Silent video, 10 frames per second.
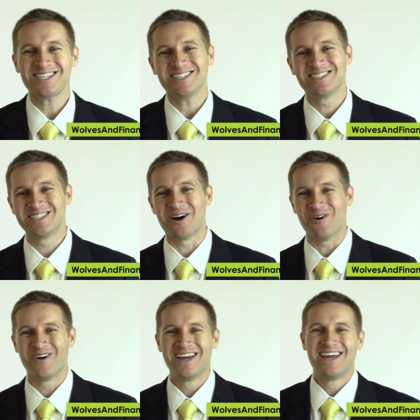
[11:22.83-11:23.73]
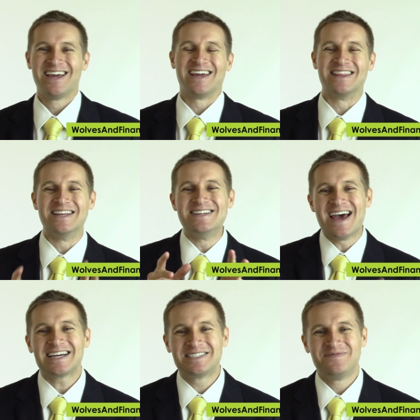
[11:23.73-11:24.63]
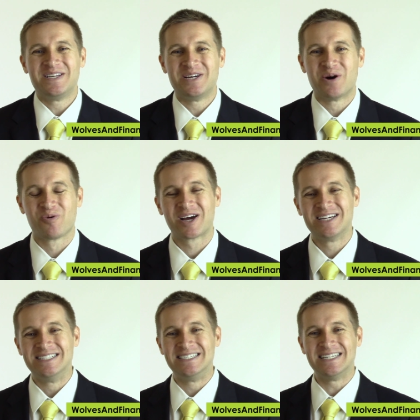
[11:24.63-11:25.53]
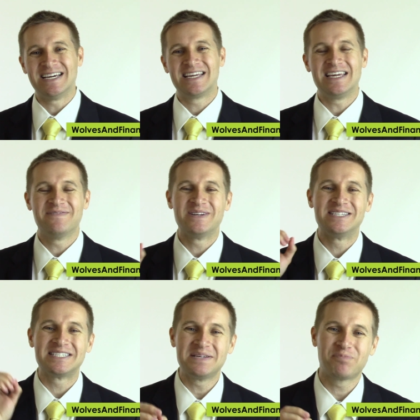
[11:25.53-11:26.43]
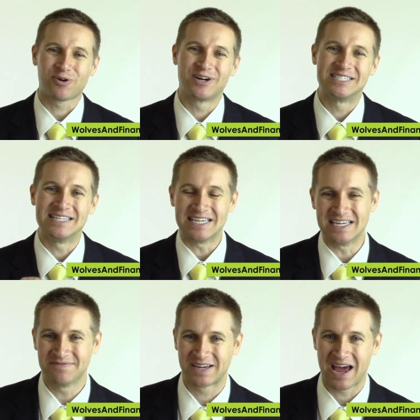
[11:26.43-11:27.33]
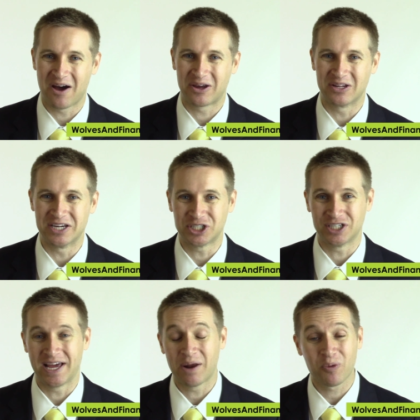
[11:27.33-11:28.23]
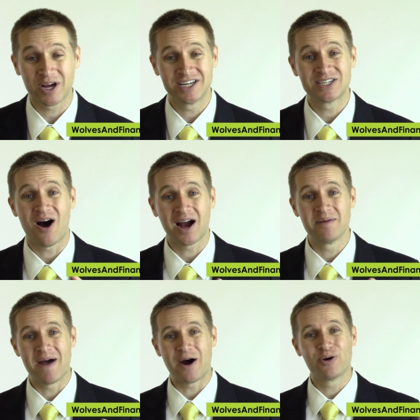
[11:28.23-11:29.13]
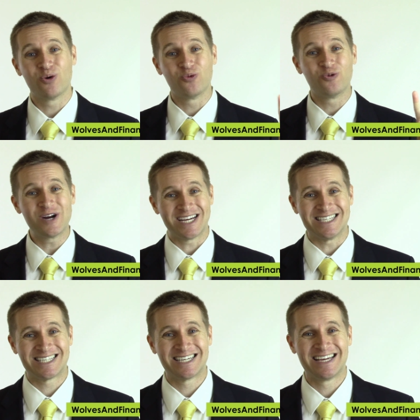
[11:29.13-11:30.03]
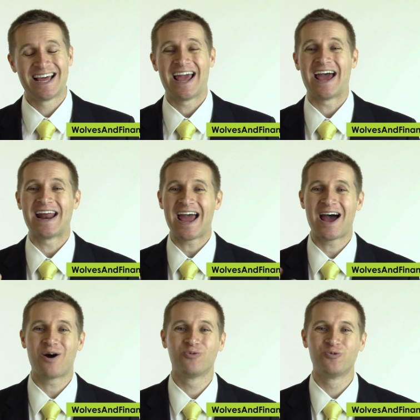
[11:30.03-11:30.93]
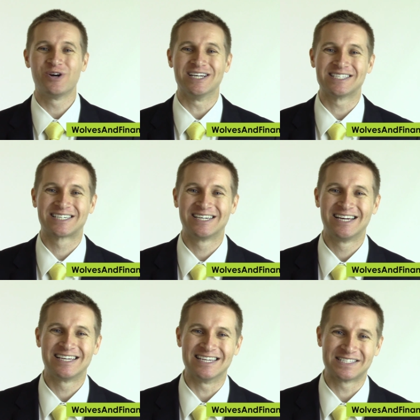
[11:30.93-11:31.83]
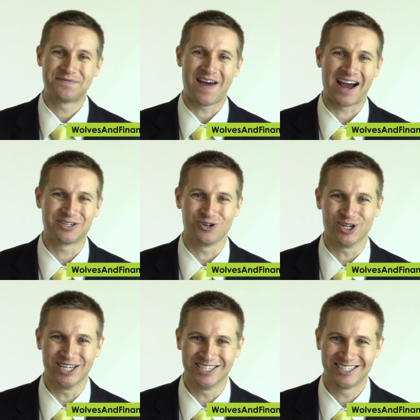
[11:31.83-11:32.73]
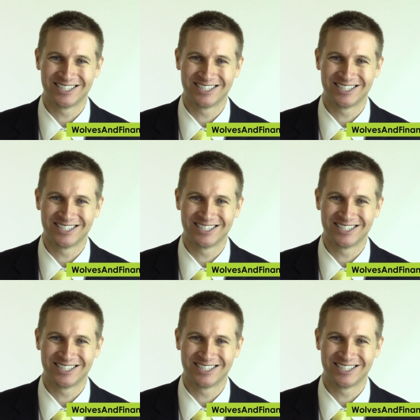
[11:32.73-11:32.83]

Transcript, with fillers: So, in the next video, we're going to dig even deeper into the E V A calculation, and we're going to talk about risk and how risk gets factored in.